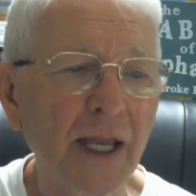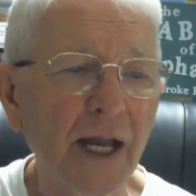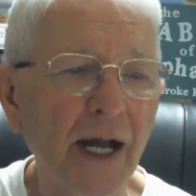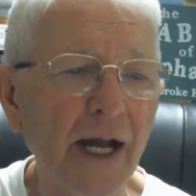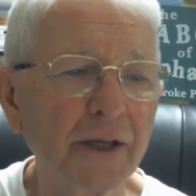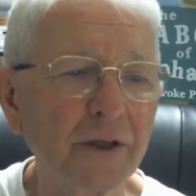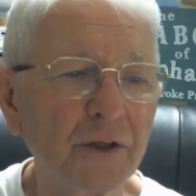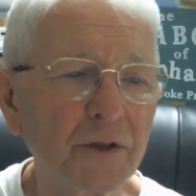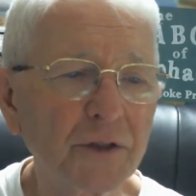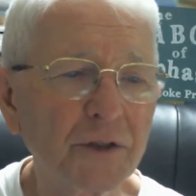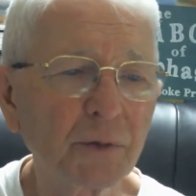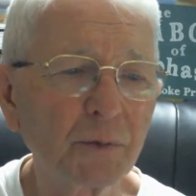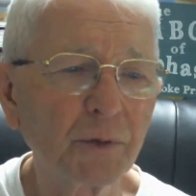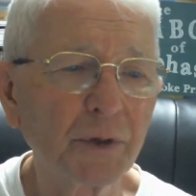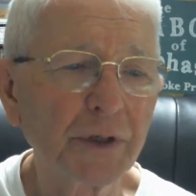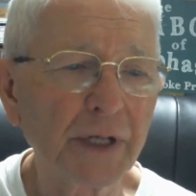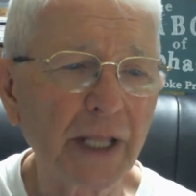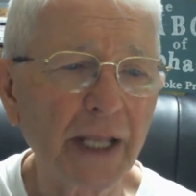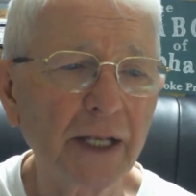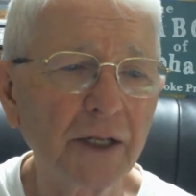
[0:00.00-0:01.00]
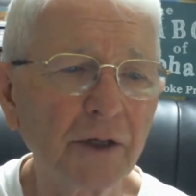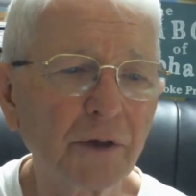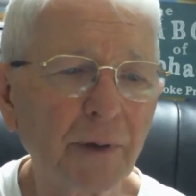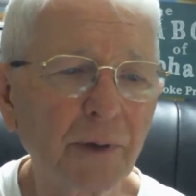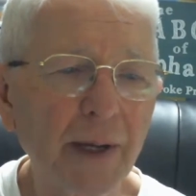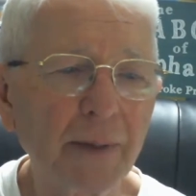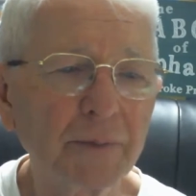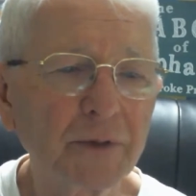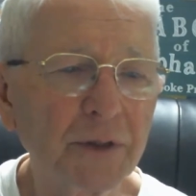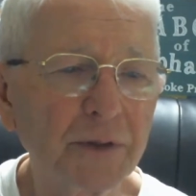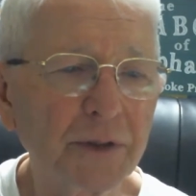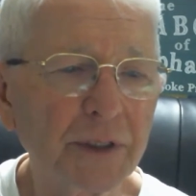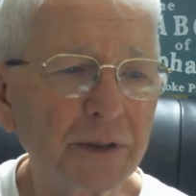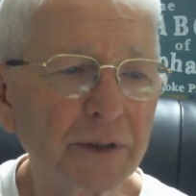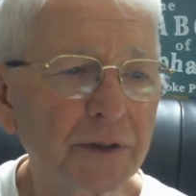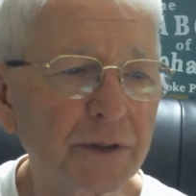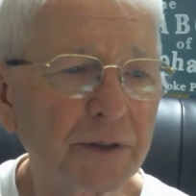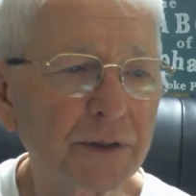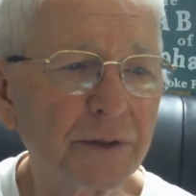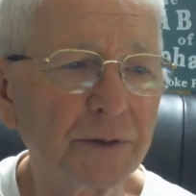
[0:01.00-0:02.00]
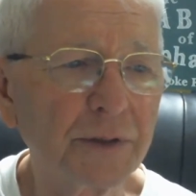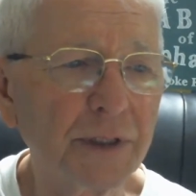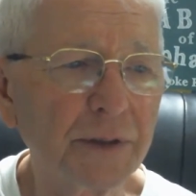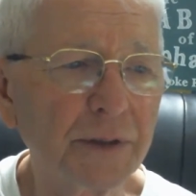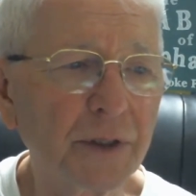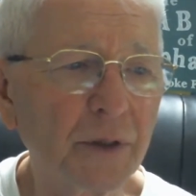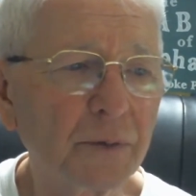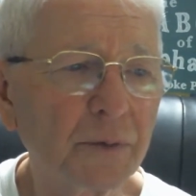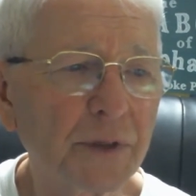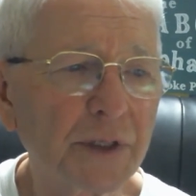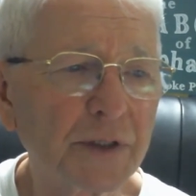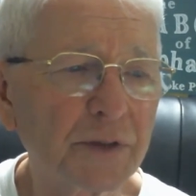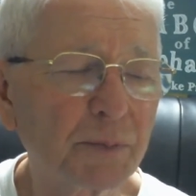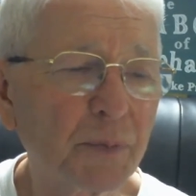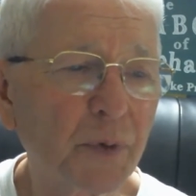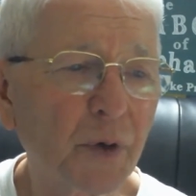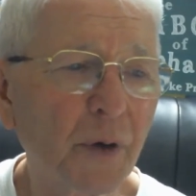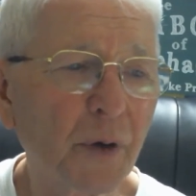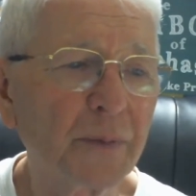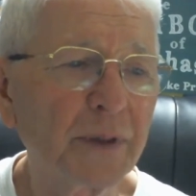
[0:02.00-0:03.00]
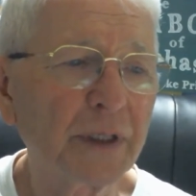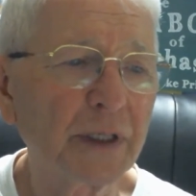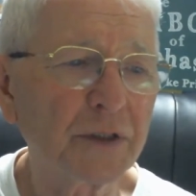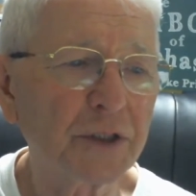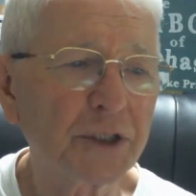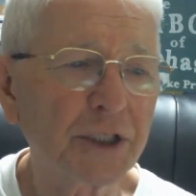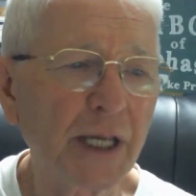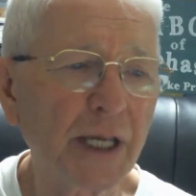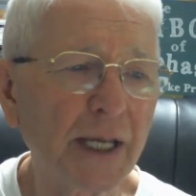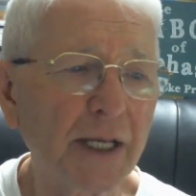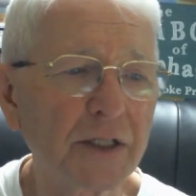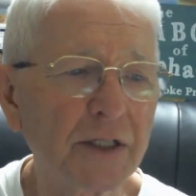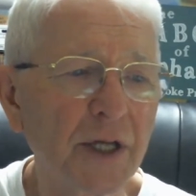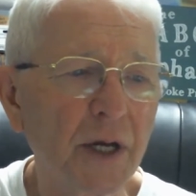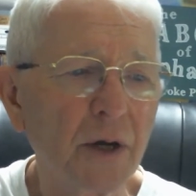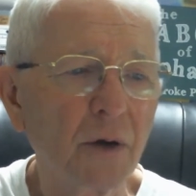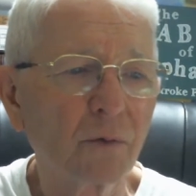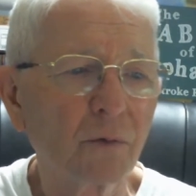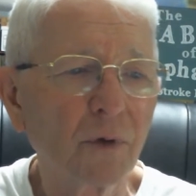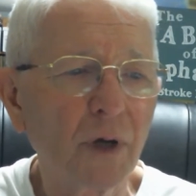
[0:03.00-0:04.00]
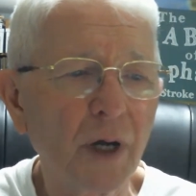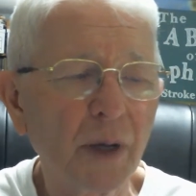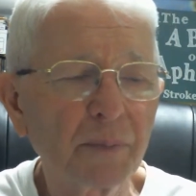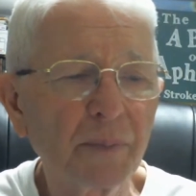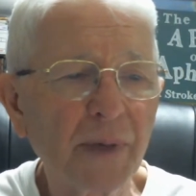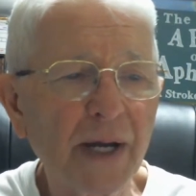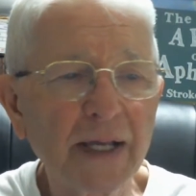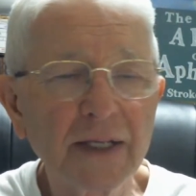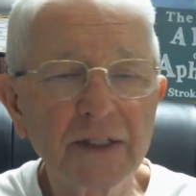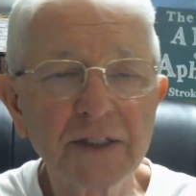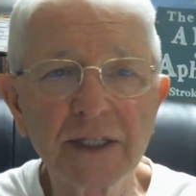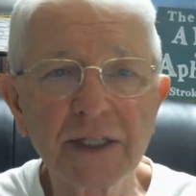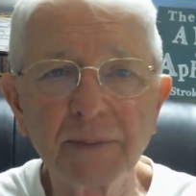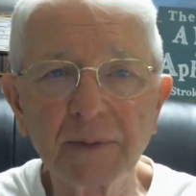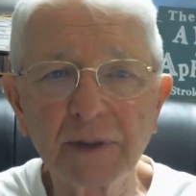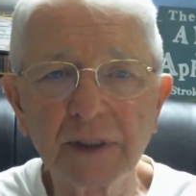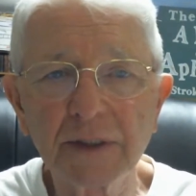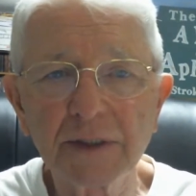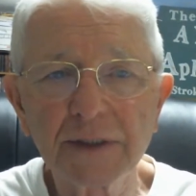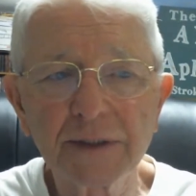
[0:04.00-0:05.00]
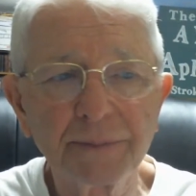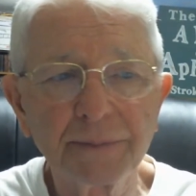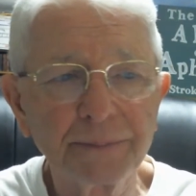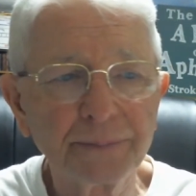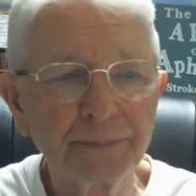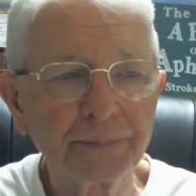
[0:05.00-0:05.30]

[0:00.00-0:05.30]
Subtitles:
I use the word engram to denote this permanent change wrought by a stimulus.